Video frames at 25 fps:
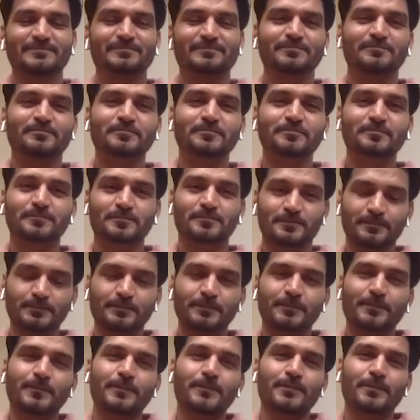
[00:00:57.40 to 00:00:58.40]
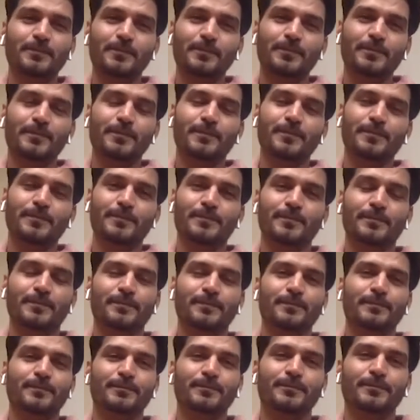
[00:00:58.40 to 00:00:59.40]

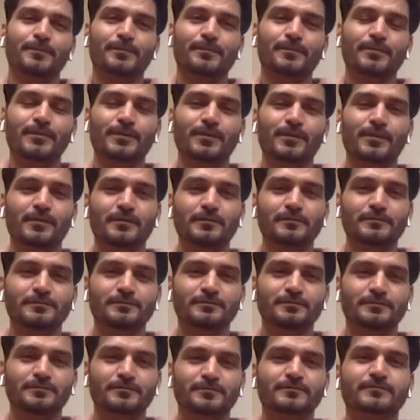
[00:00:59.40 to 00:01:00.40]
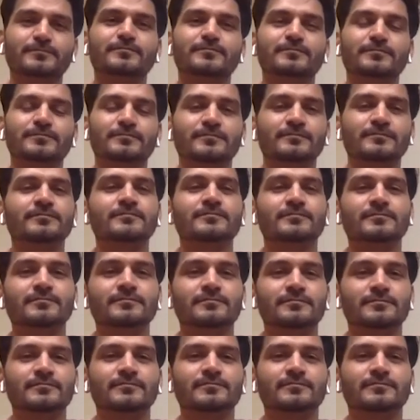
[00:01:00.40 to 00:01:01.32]
(not speaking)